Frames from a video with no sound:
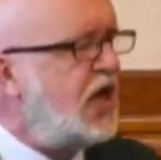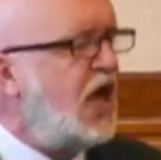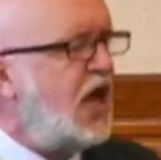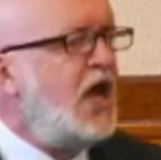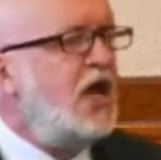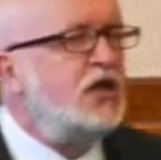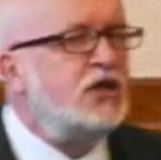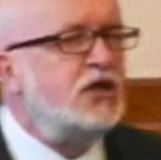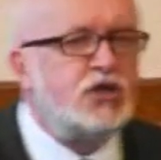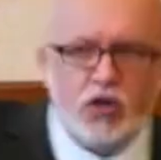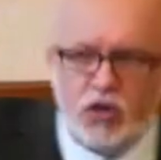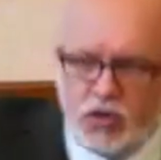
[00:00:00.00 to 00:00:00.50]

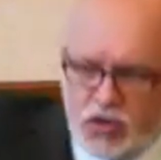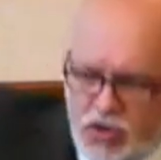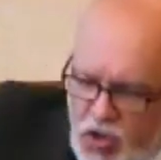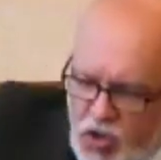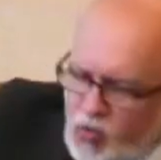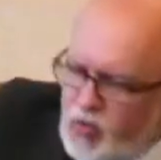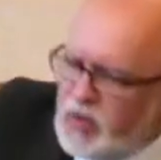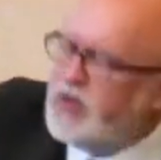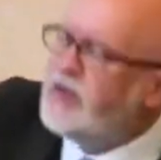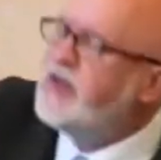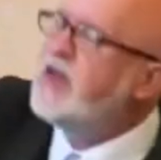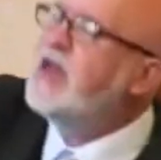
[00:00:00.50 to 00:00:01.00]
So
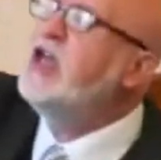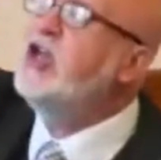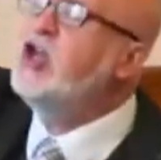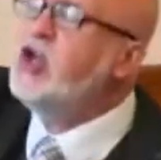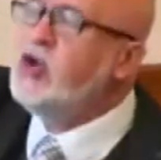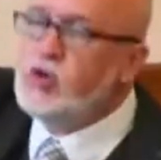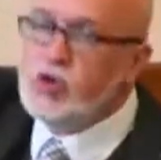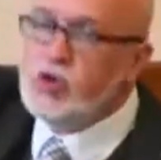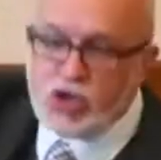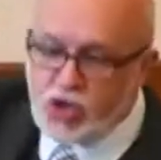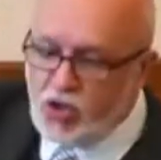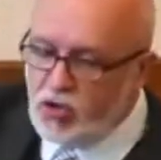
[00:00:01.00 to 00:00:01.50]
we think you
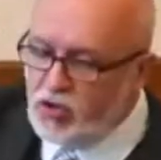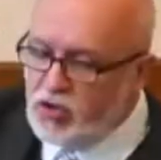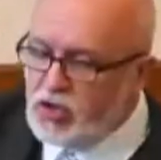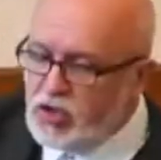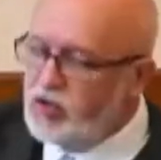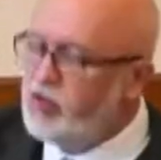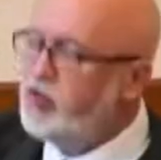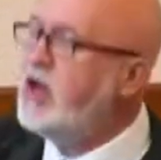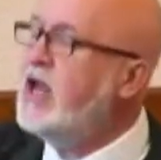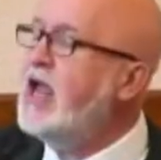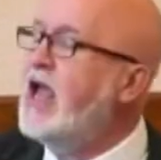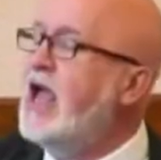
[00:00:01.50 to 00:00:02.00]
should
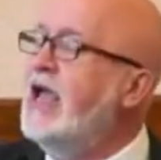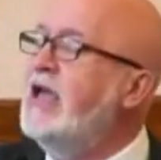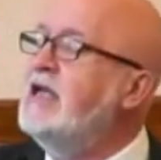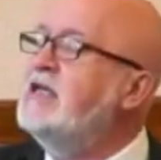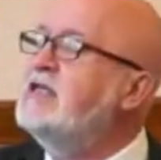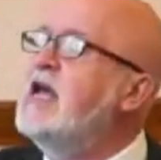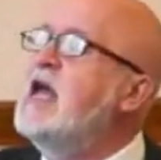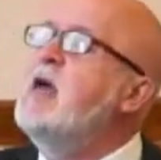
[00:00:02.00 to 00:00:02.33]
create,